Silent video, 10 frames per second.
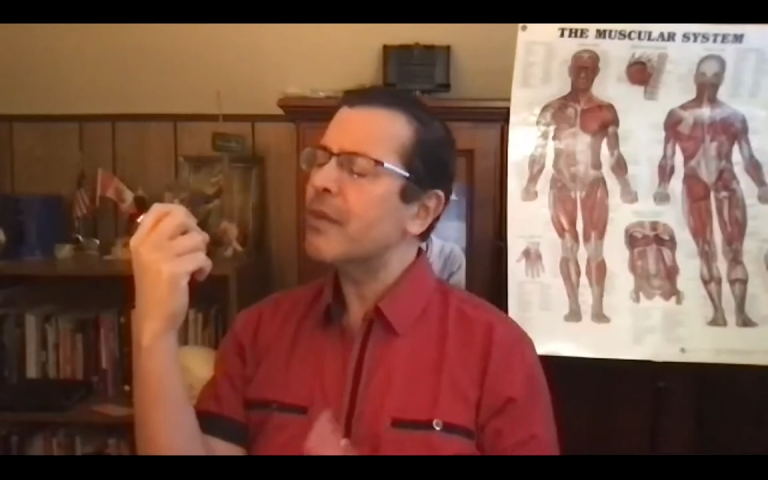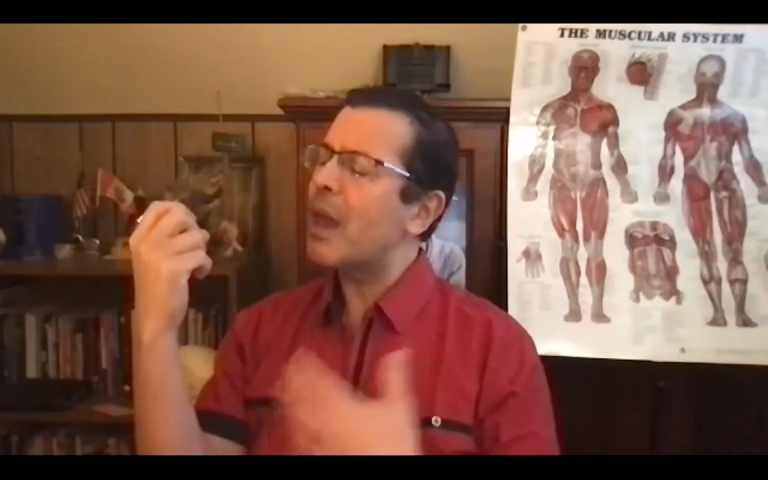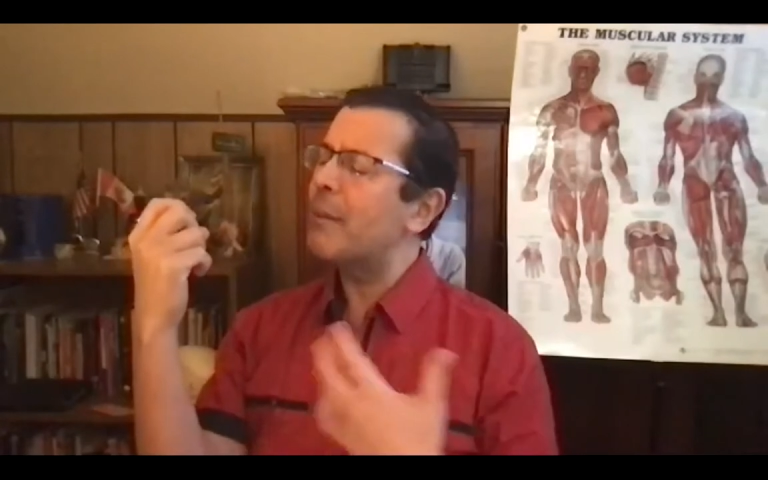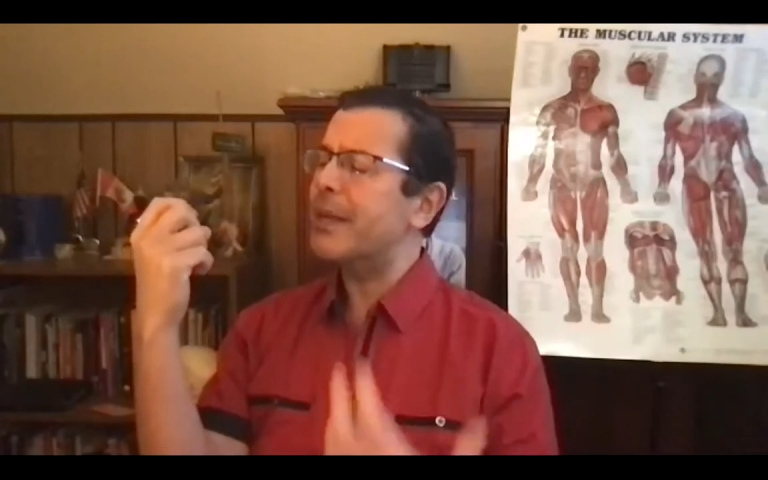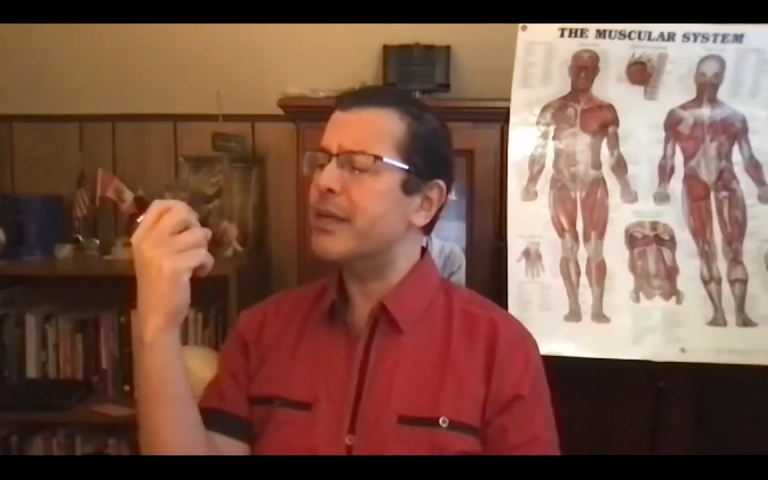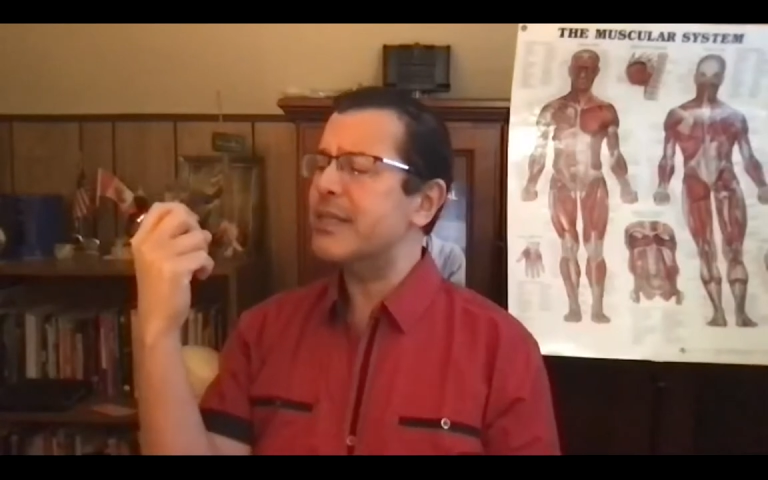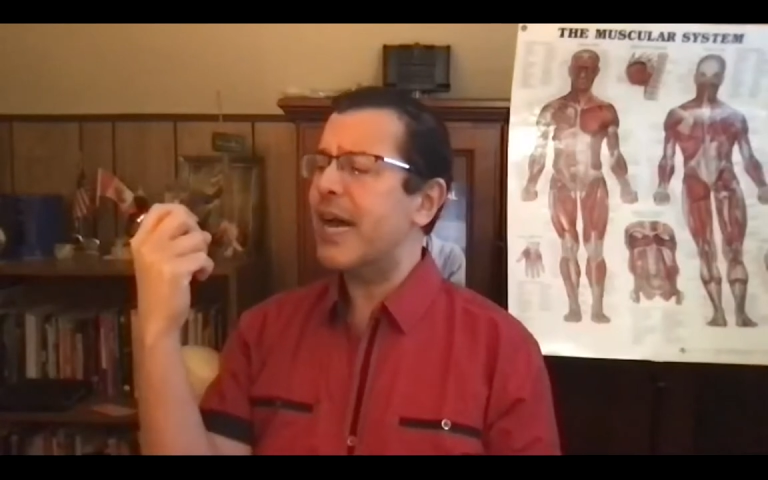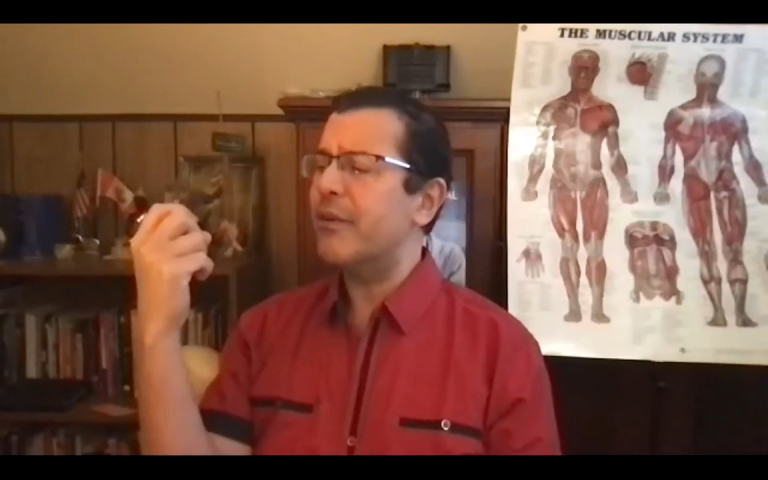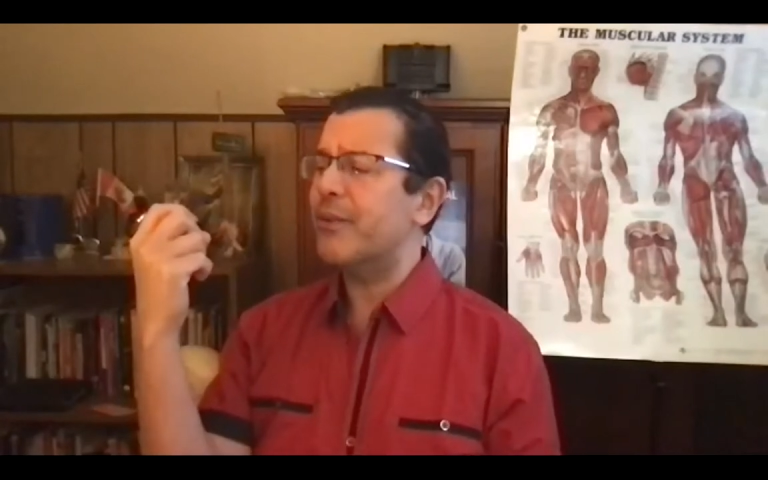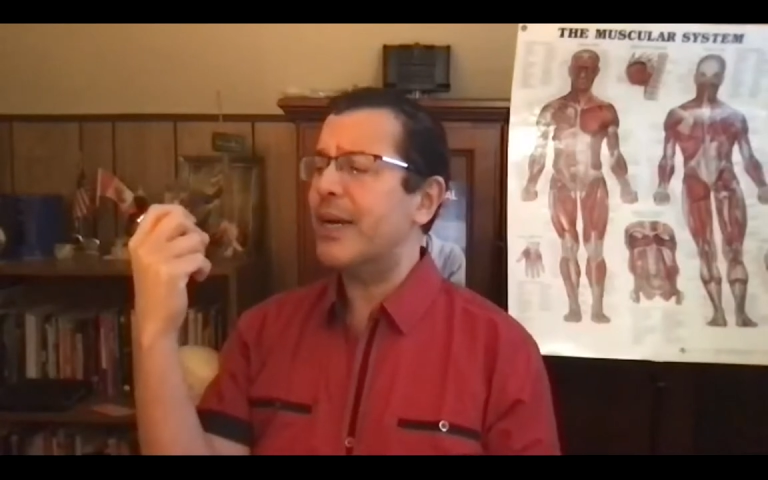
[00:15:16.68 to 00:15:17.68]
because
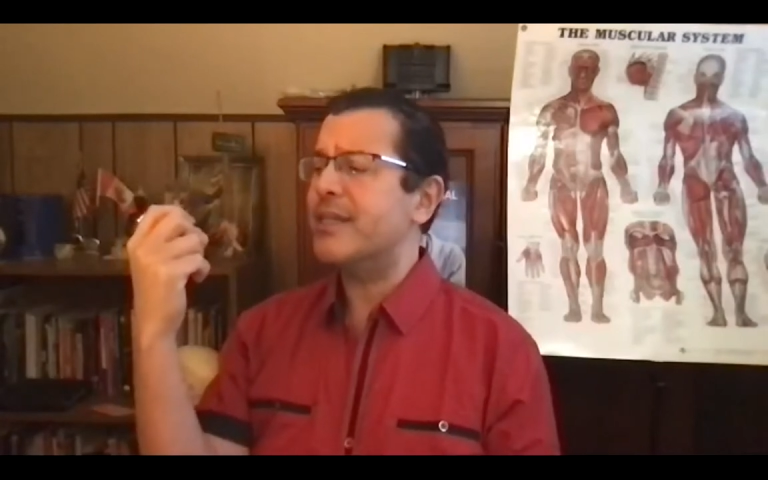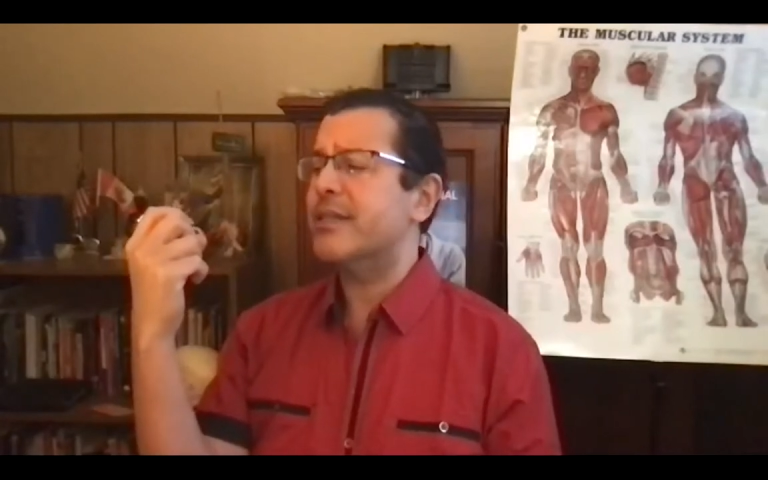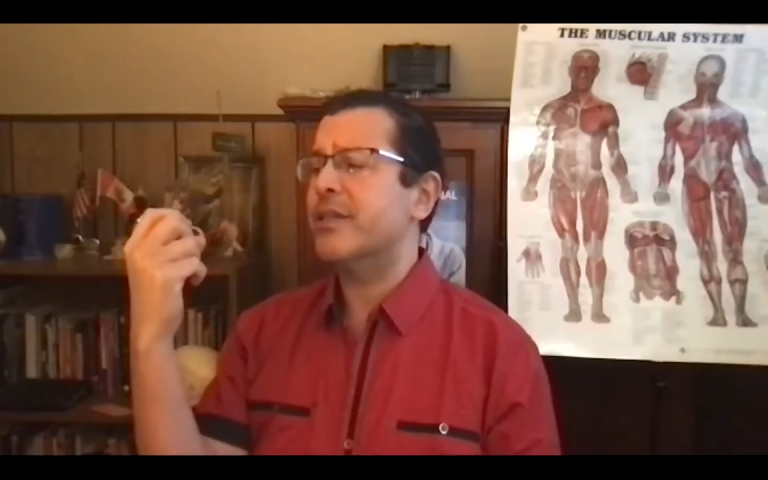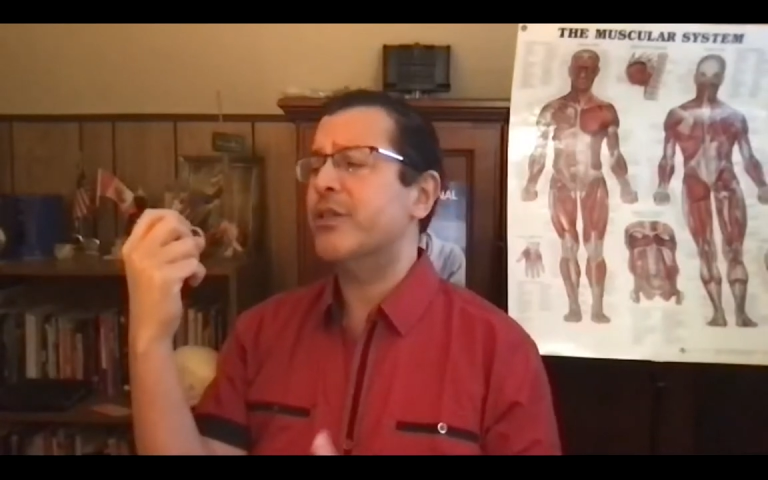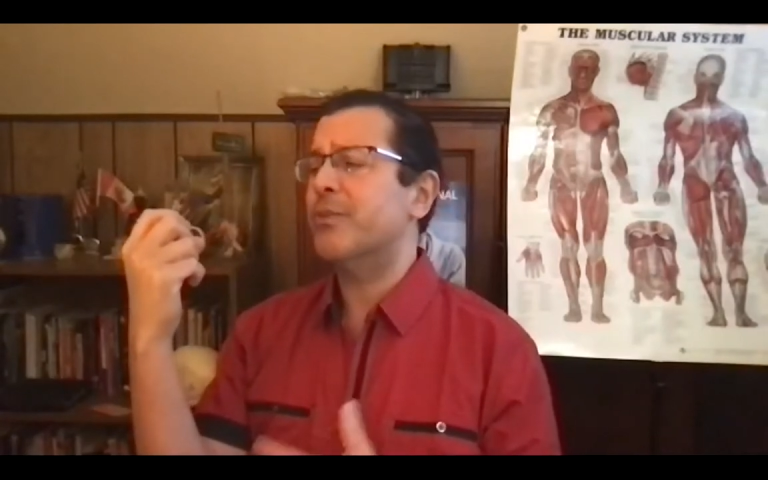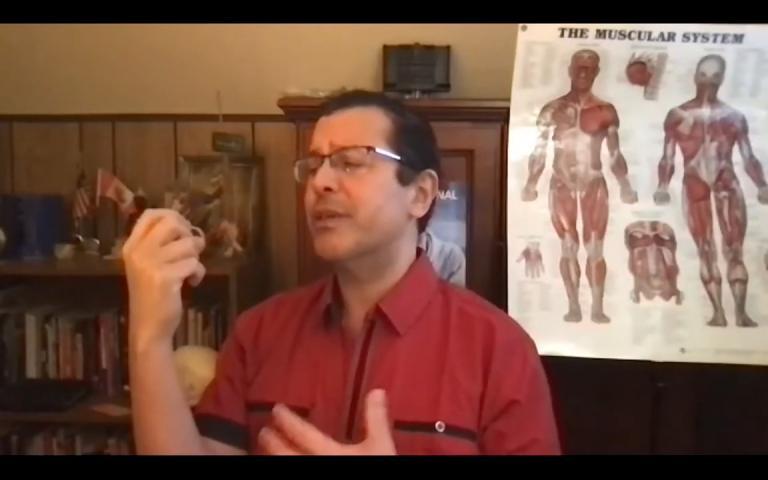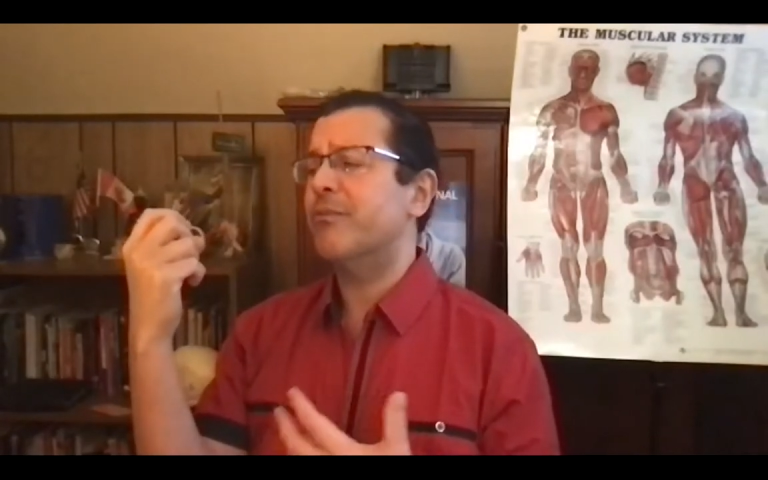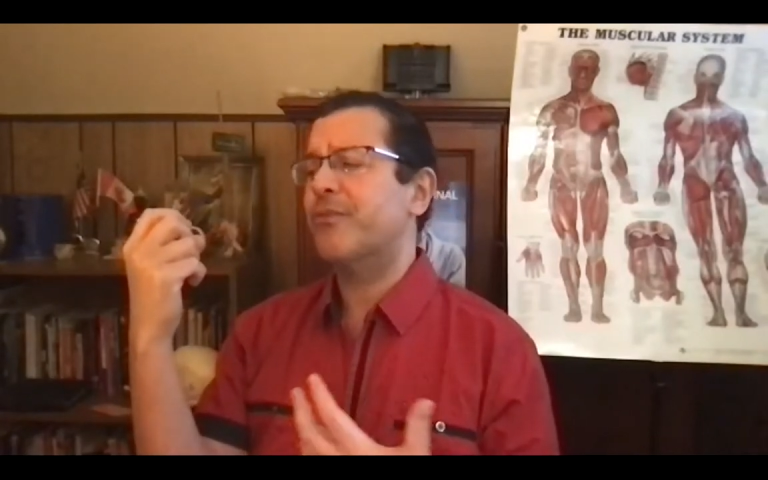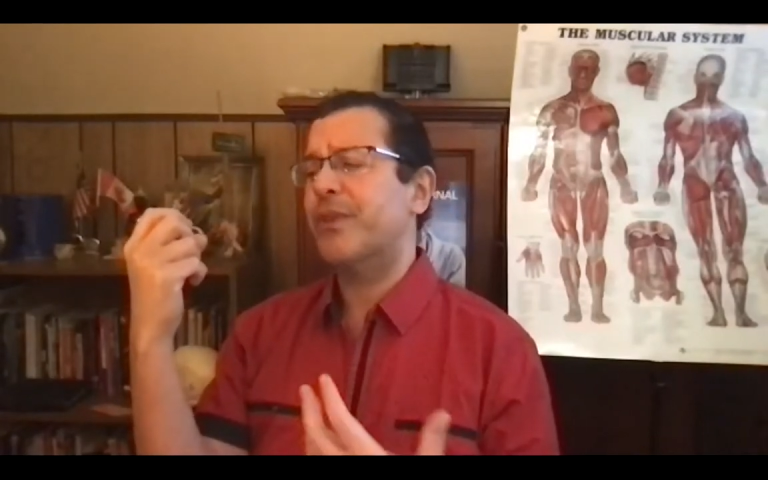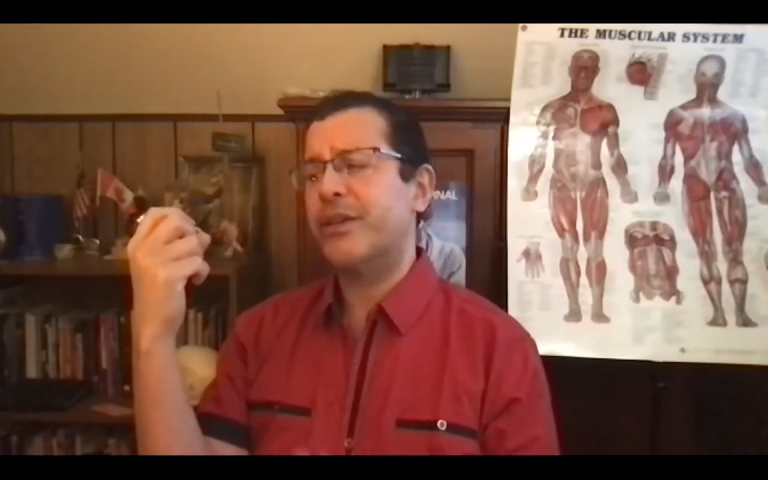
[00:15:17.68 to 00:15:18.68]
at rest, the human
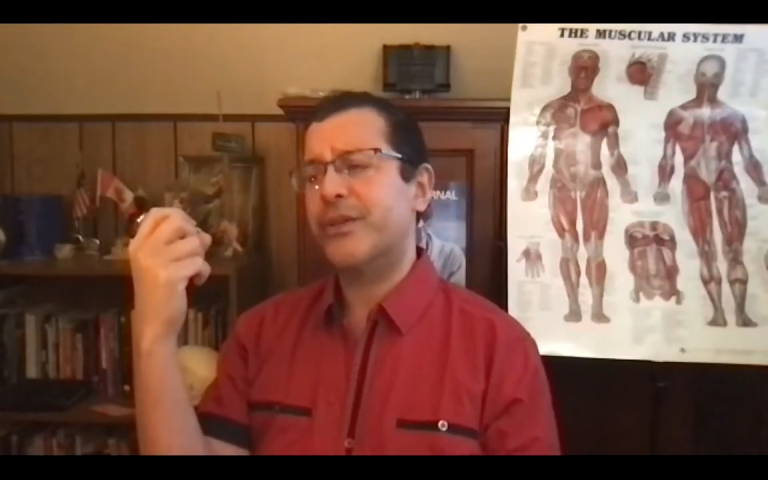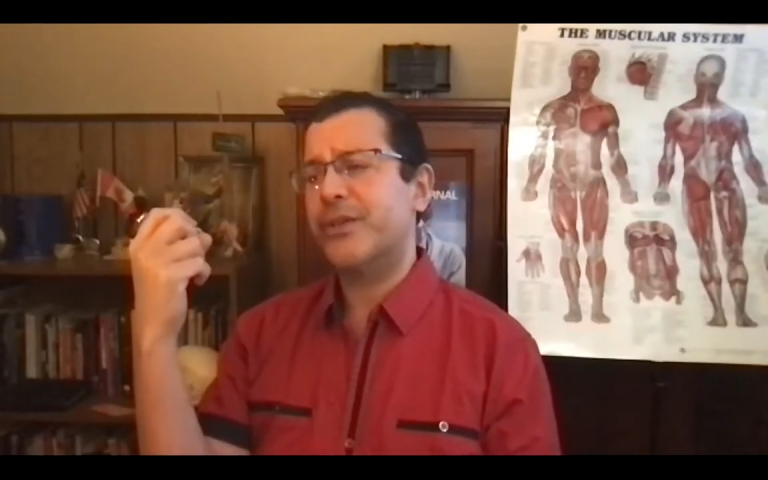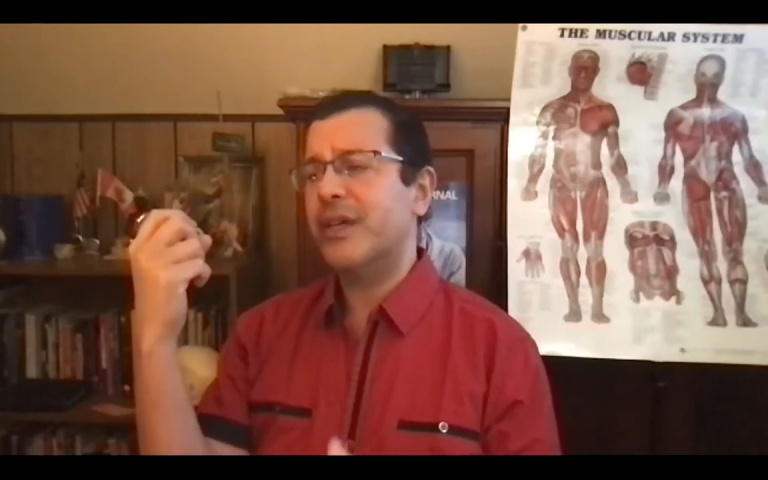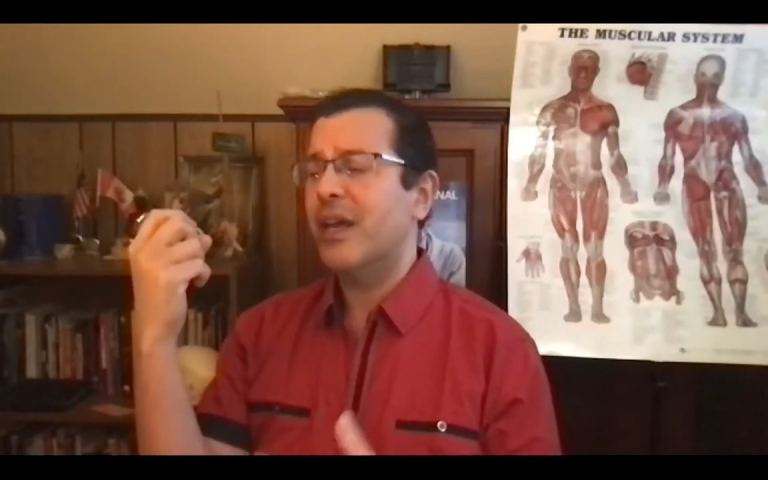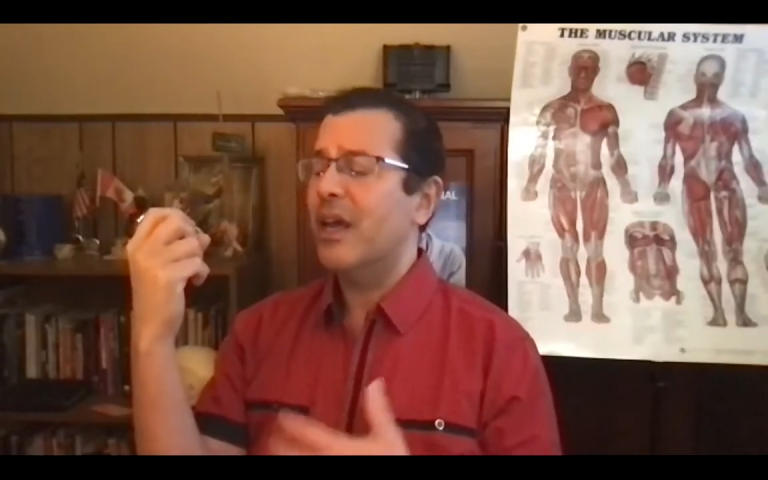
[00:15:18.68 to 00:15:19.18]
fingers